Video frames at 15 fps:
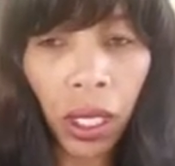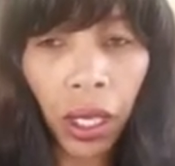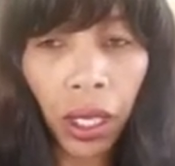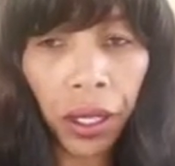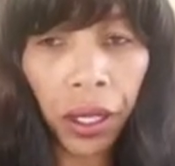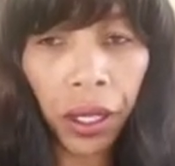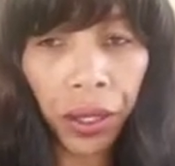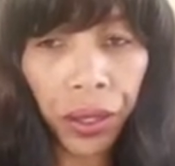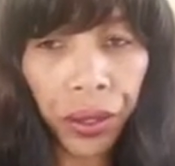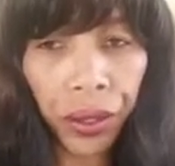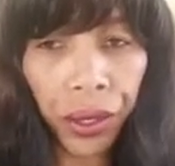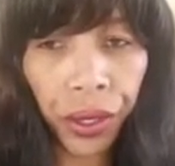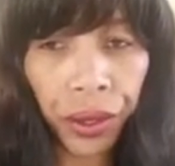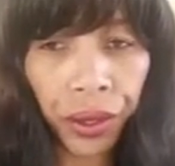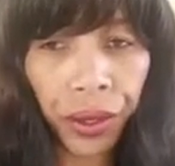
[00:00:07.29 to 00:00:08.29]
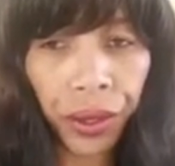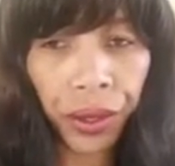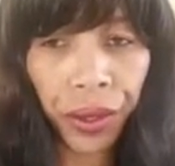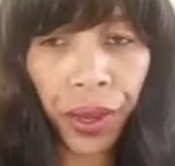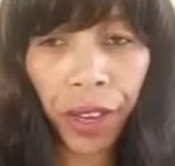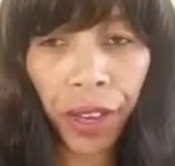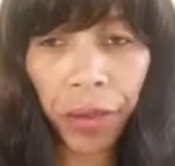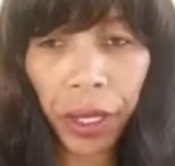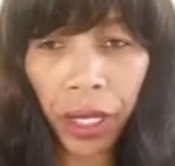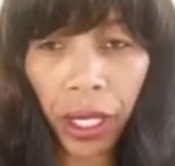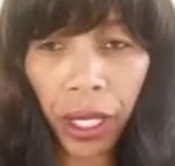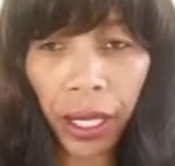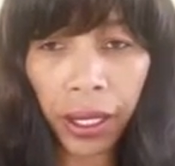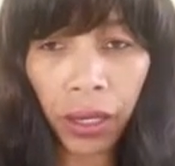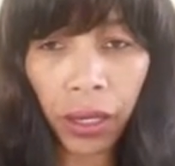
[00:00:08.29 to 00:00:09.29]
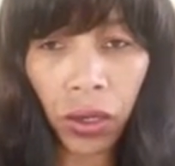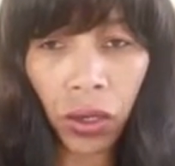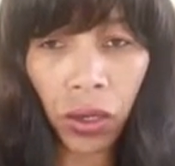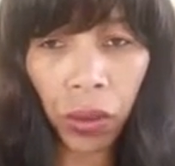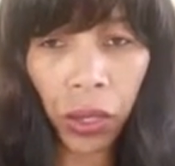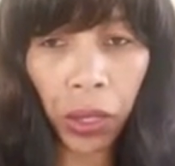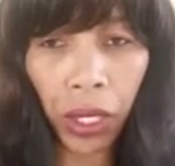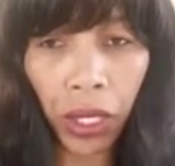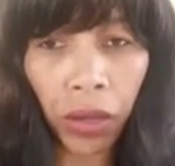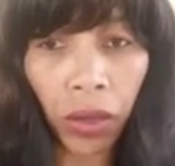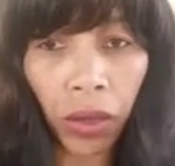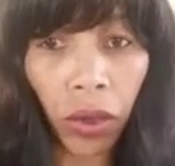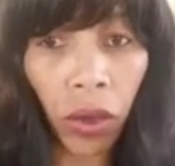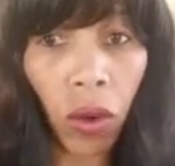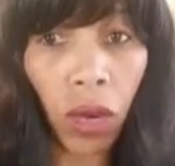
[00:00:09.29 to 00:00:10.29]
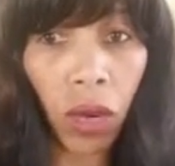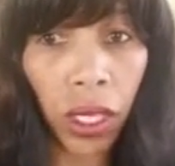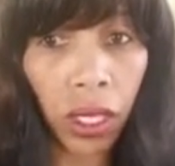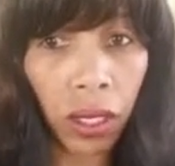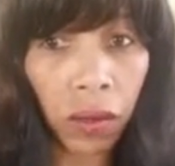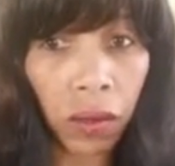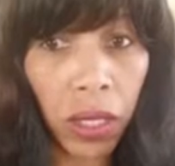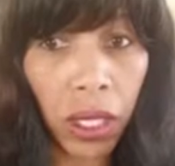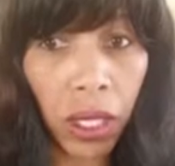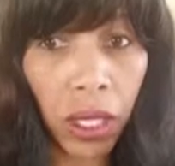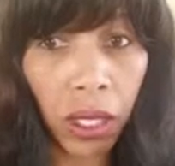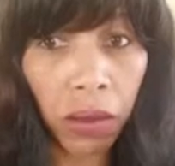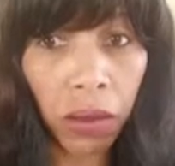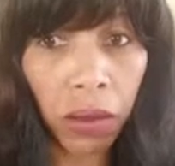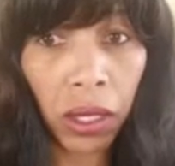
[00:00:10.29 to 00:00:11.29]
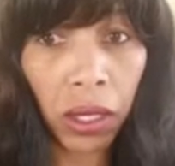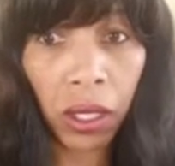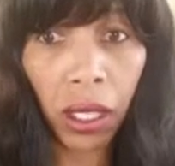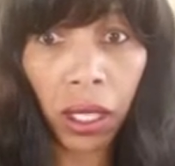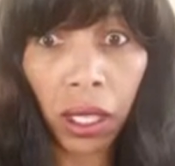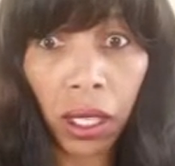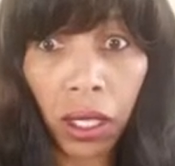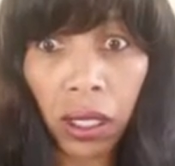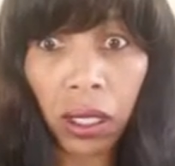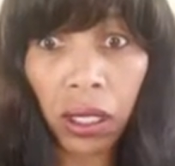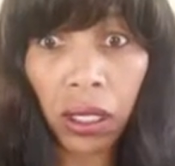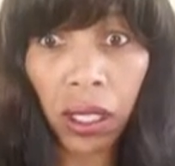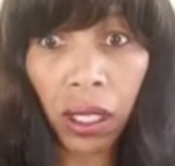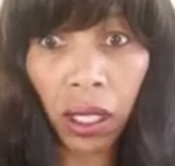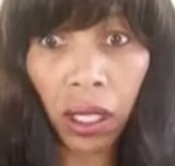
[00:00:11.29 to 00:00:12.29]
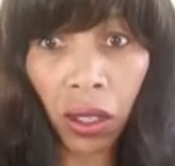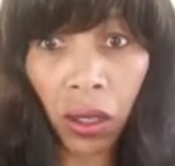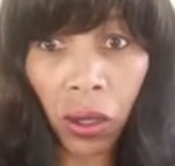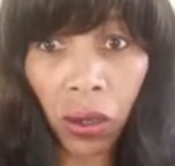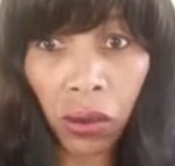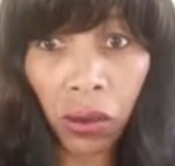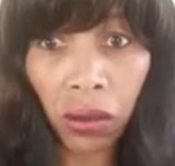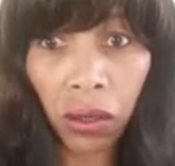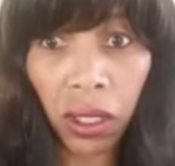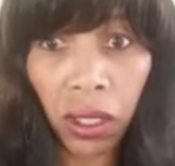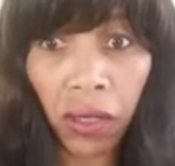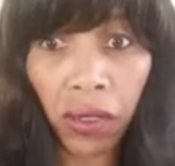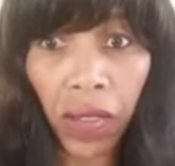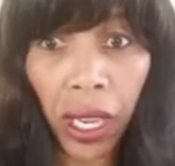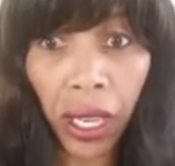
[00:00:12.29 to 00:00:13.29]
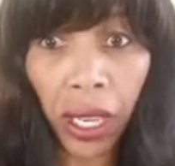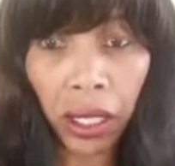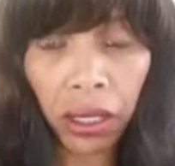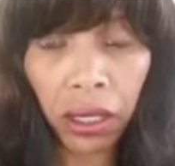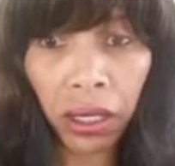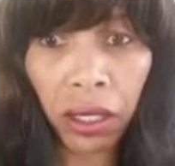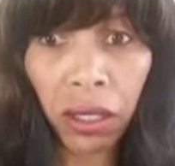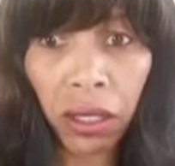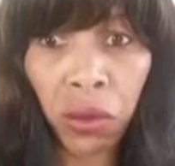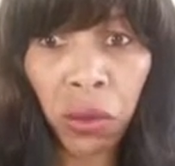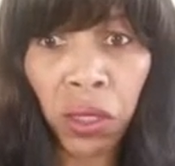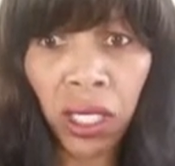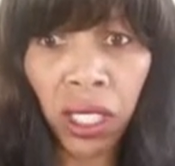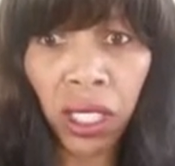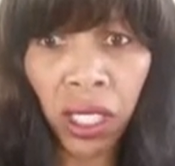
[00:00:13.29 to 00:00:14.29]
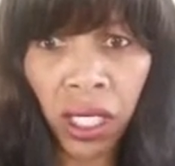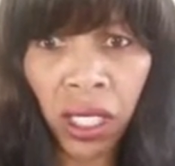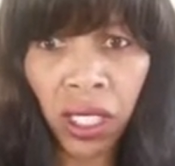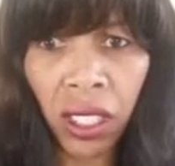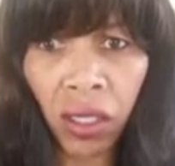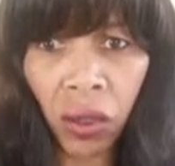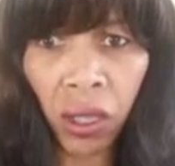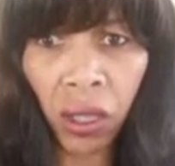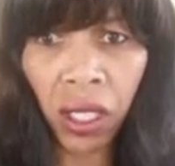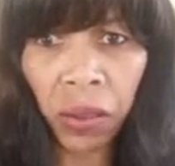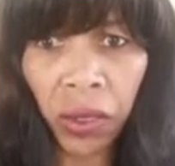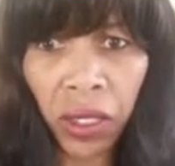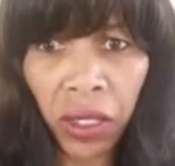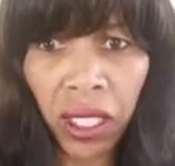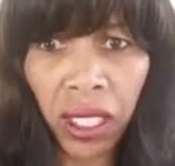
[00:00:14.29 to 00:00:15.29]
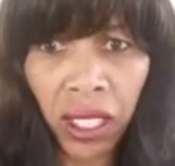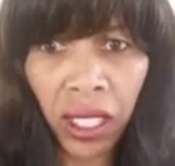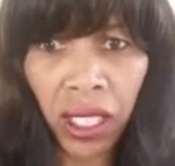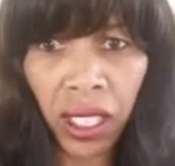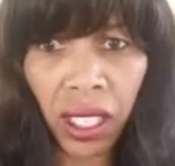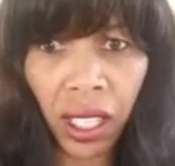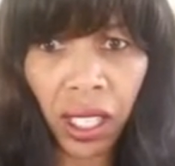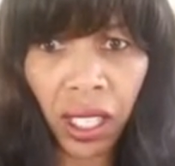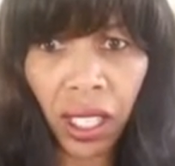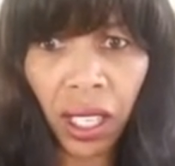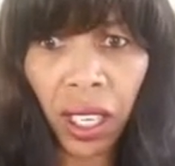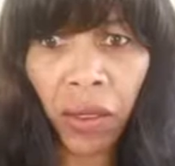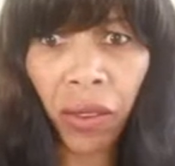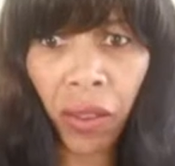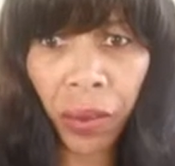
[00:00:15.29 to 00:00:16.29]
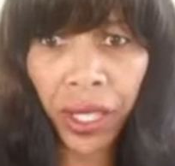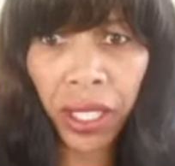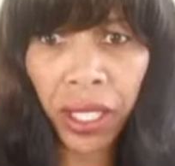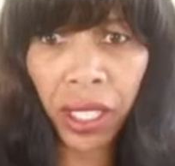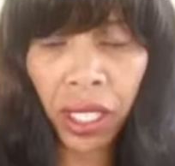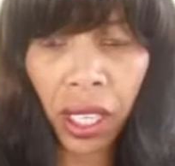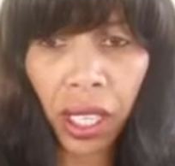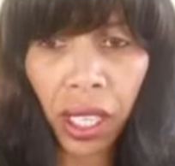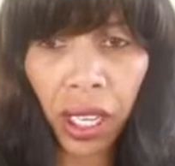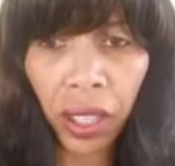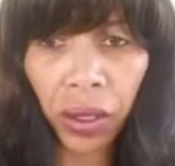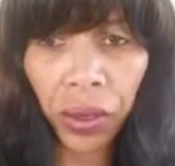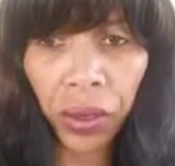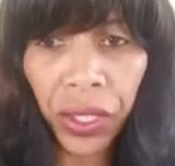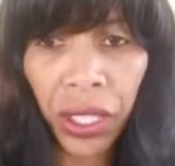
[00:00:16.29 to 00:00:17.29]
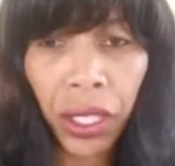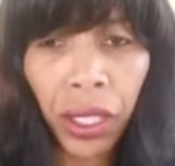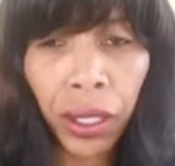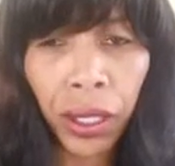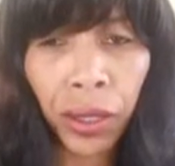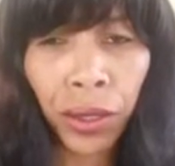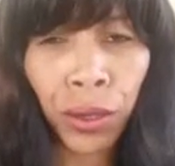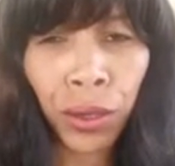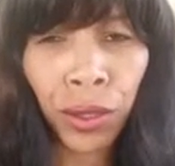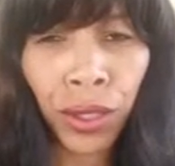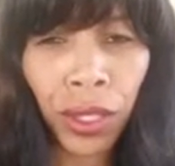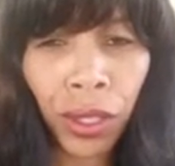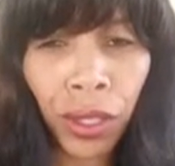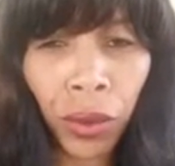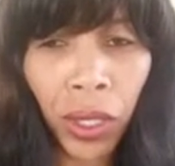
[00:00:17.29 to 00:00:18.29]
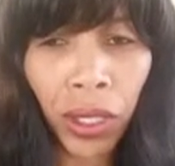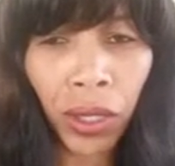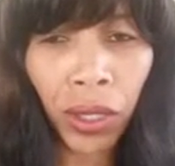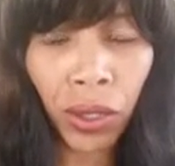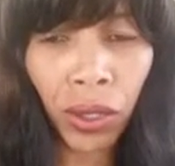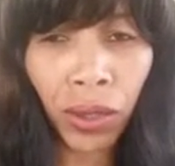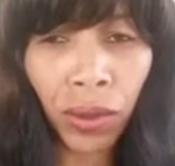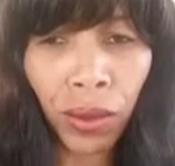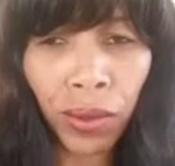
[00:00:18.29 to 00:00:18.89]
Now, you know, you have been lying to somebody for quite some time, and it is getting old. In fact, it's really eating you up on the inside, from the inside out. Here's what you're getting ready to do.